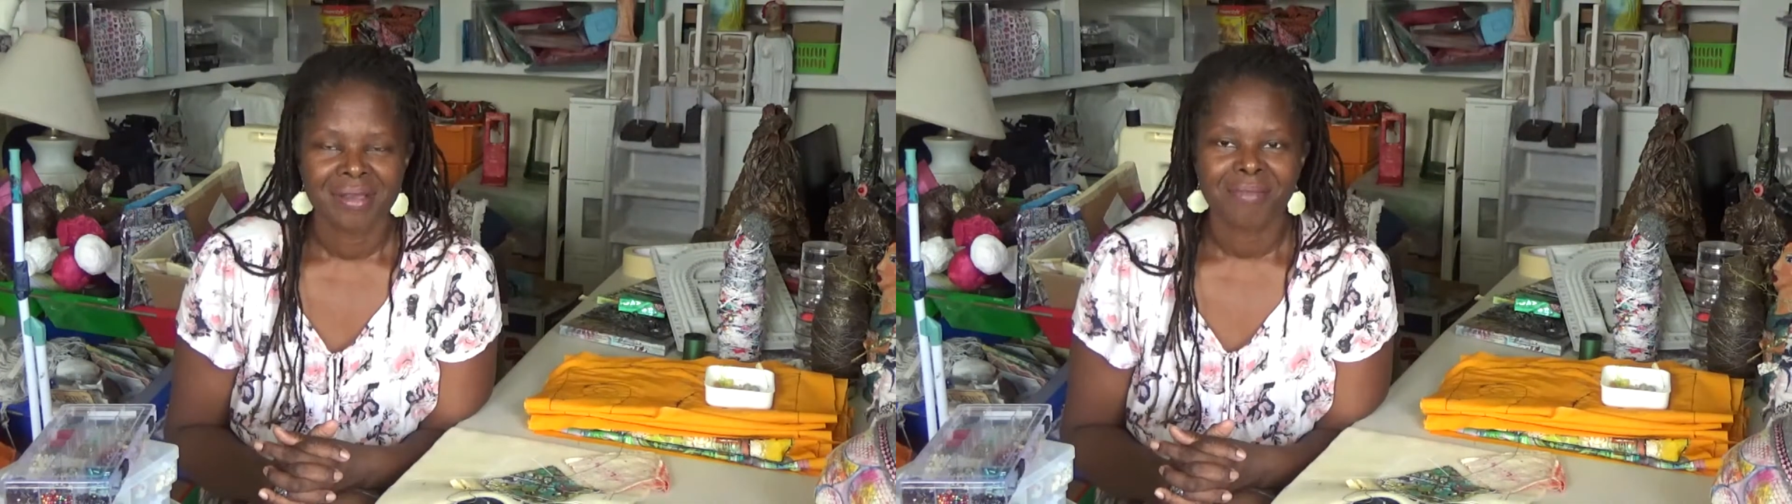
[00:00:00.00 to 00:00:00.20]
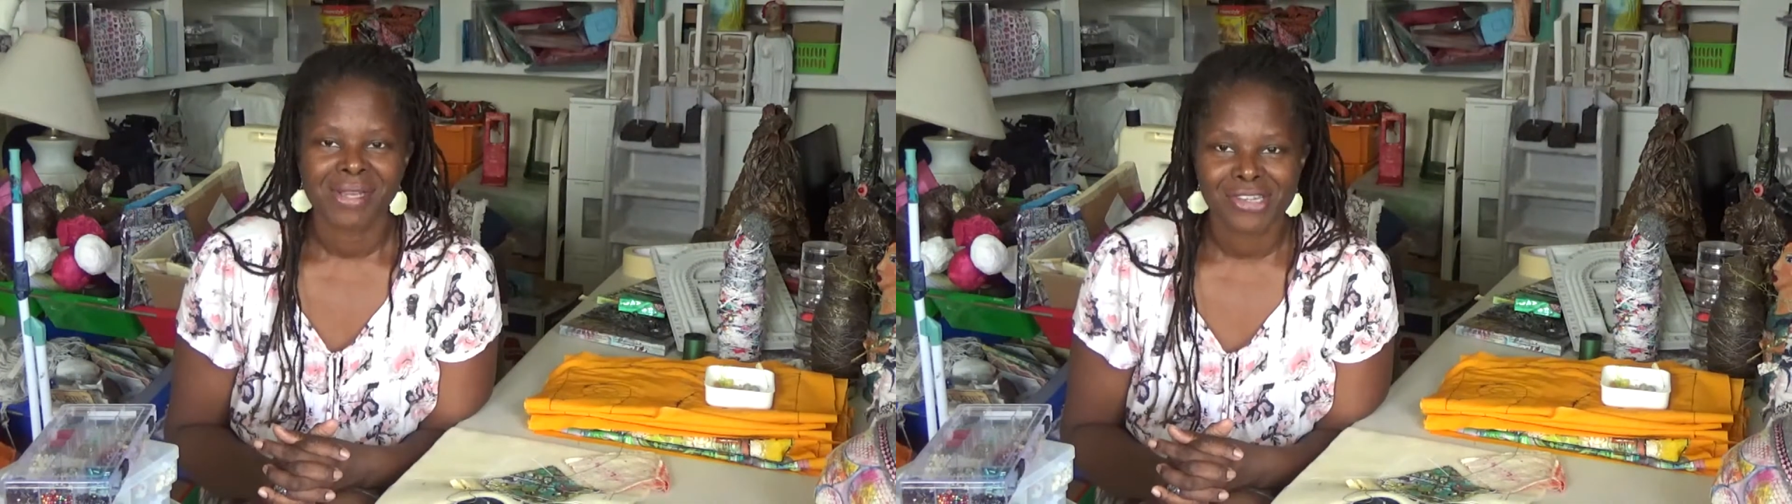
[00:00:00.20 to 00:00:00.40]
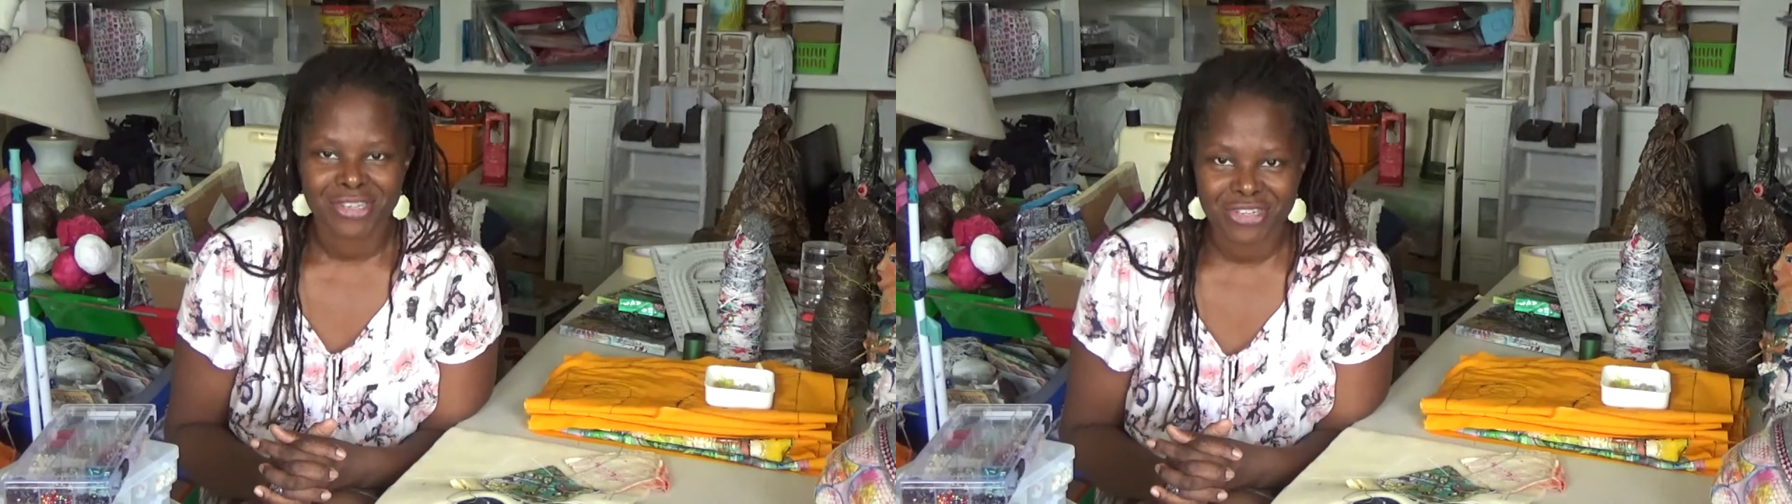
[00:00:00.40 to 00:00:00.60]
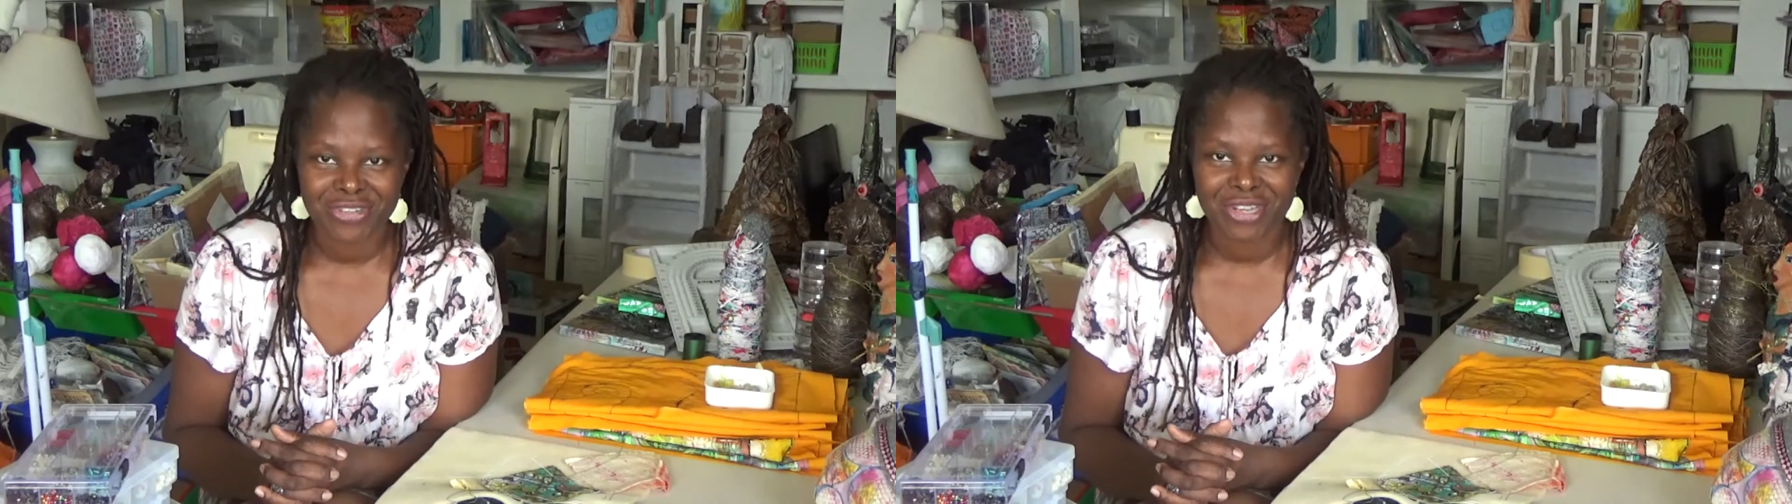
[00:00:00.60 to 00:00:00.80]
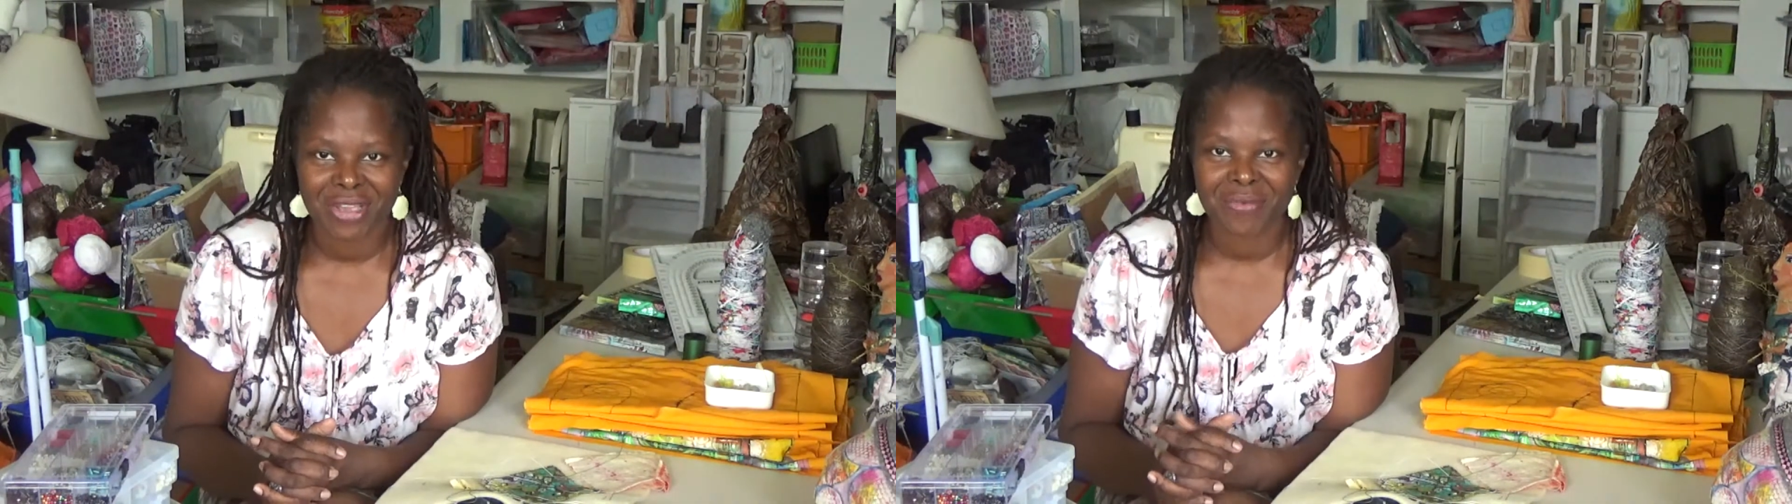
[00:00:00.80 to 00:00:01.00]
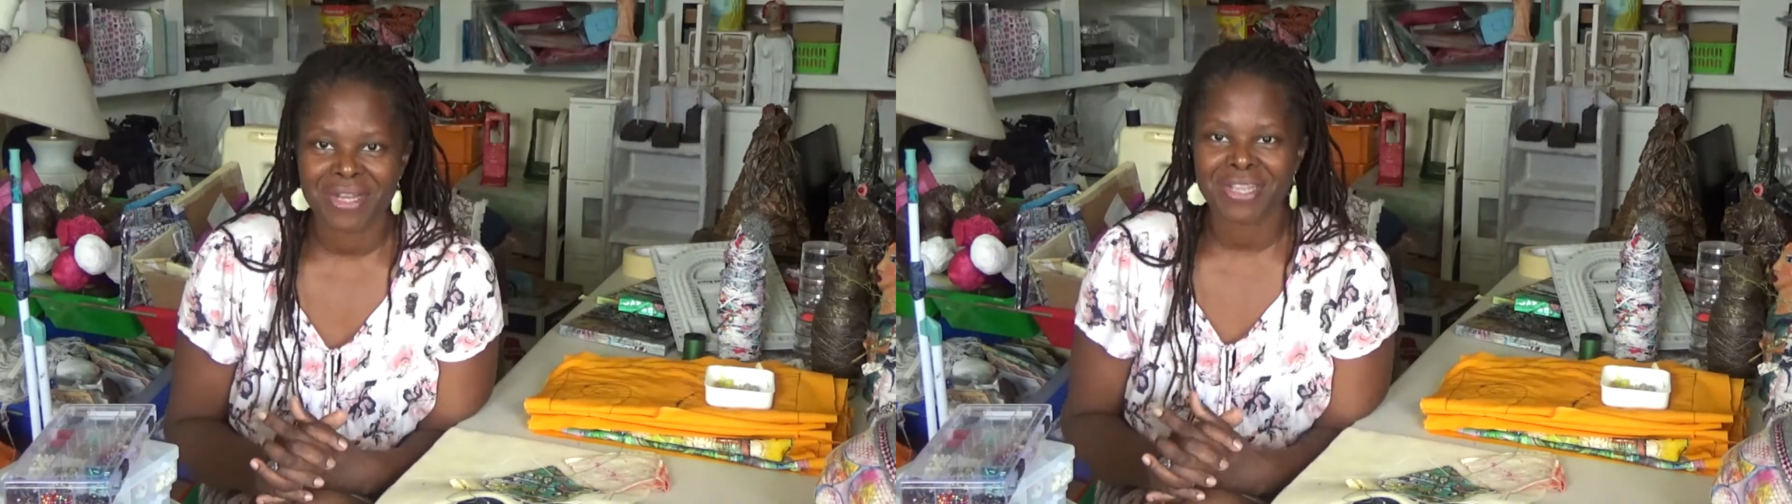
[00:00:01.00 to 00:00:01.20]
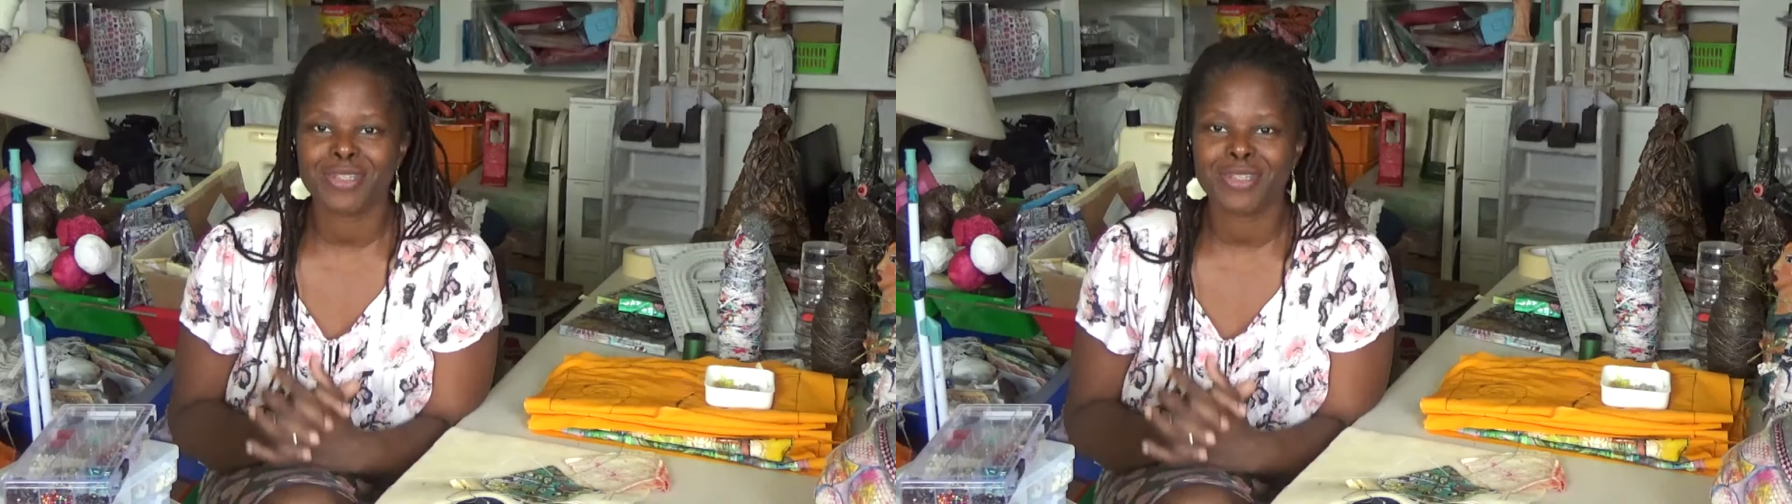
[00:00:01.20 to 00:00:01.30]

My studio, when I